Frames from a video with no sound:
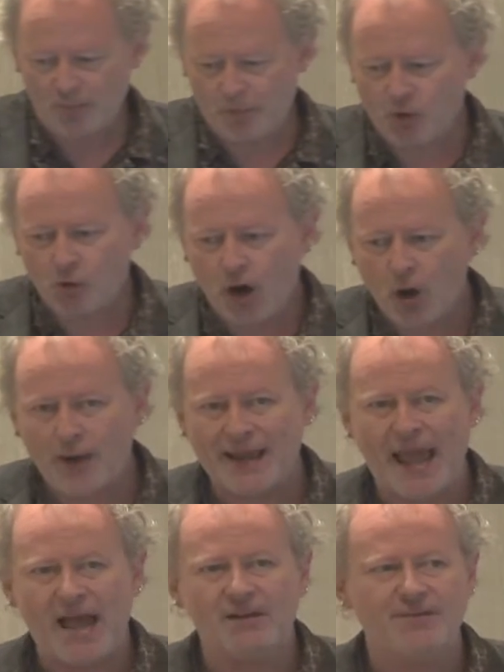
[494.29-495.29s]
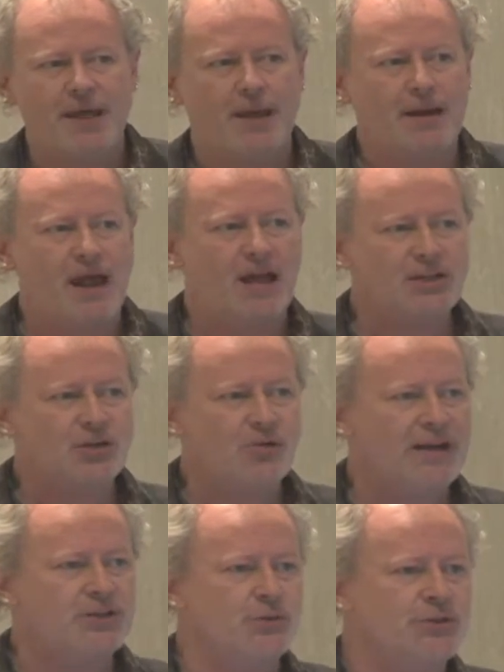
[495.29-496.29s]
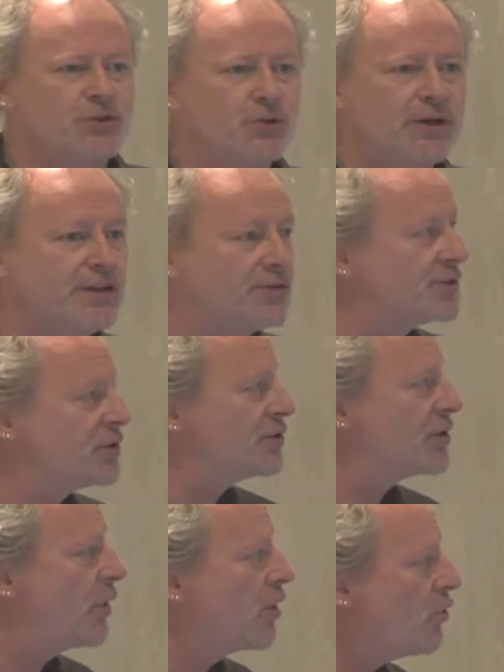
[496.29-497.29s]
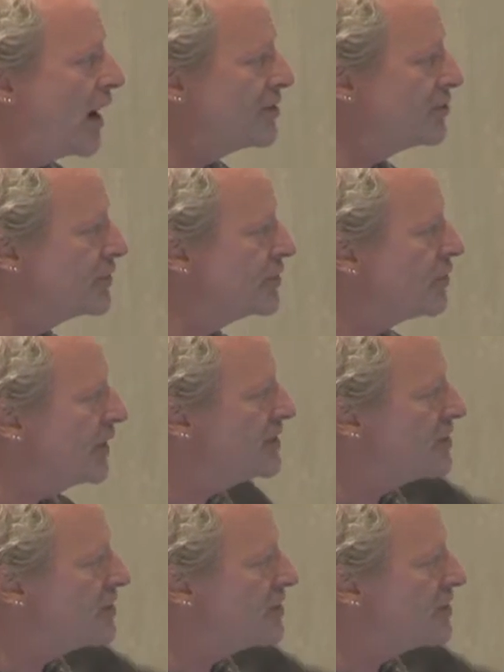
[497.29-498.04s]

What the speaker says: Growing out of that undergraduate degree, there is also a graduate degree.